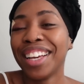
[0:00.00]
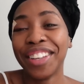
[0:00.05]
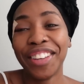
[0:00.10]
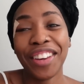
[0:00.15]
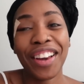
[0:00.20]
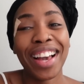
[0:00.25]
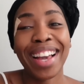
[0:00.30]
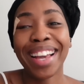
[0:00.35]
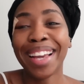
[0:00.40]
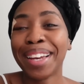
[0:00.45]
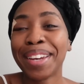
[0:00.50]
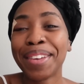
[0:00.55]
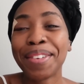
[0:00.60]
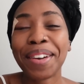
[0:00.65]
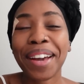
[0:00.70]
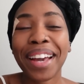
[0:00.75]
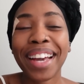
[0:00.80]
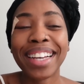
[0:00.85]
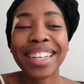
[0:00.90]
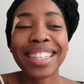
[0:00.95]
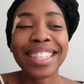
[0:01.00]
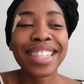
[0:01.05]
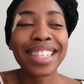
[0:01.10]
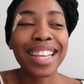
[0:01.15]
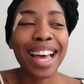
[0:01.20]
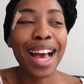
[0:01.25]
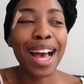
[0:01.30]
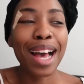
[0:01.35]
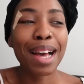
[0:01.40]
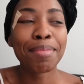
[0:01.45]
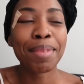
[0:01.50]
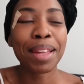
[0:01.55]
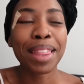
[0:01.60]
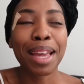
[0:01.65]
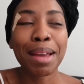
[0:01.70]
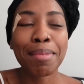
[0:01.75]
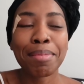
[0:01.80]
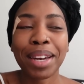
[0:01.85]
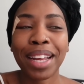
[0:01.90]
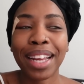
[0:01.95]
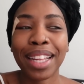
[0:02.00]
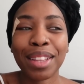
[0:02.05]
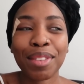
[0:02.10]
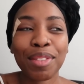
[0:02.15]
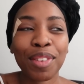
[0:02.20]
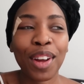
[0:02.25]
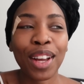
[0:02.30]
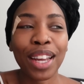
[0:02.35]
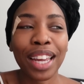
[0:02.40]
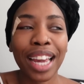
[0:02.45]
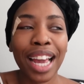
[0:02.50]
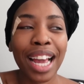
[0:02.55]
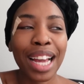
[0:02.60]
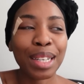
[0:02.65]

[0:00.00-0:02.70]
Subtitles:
yeah, anyways, I think I'm gonna end the vlog here.